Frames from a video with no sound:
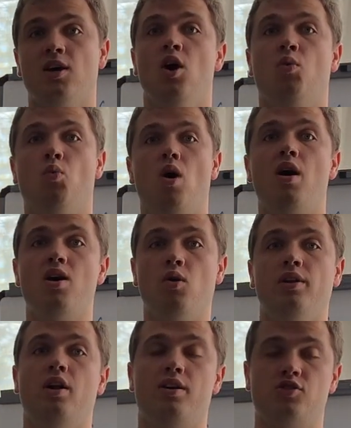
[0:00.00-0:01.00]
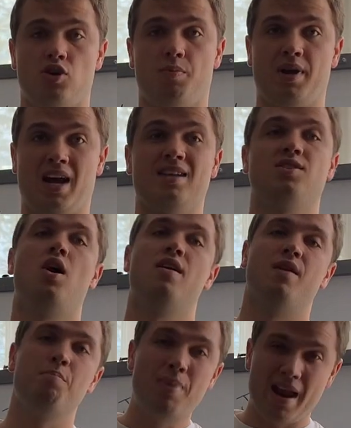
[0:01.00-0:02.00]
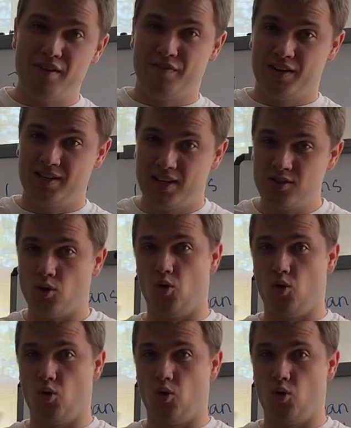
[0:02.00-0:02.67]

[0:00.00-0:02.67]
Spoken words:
why online shopping has either benefited